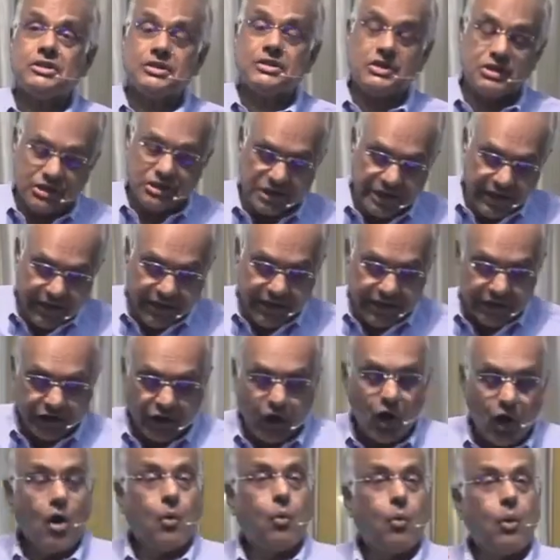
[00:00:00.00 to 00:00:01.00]
saying here?
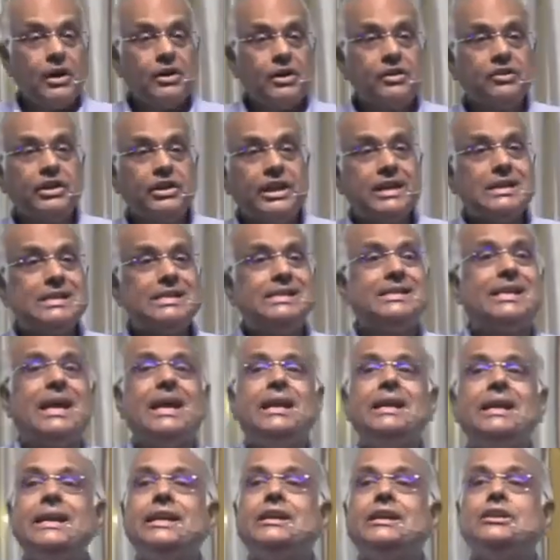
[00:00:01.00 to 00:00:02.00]
What is he
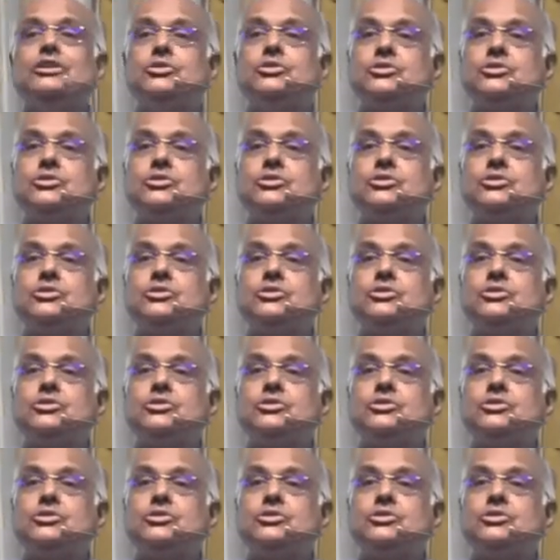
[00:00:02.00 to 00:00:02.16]
intending to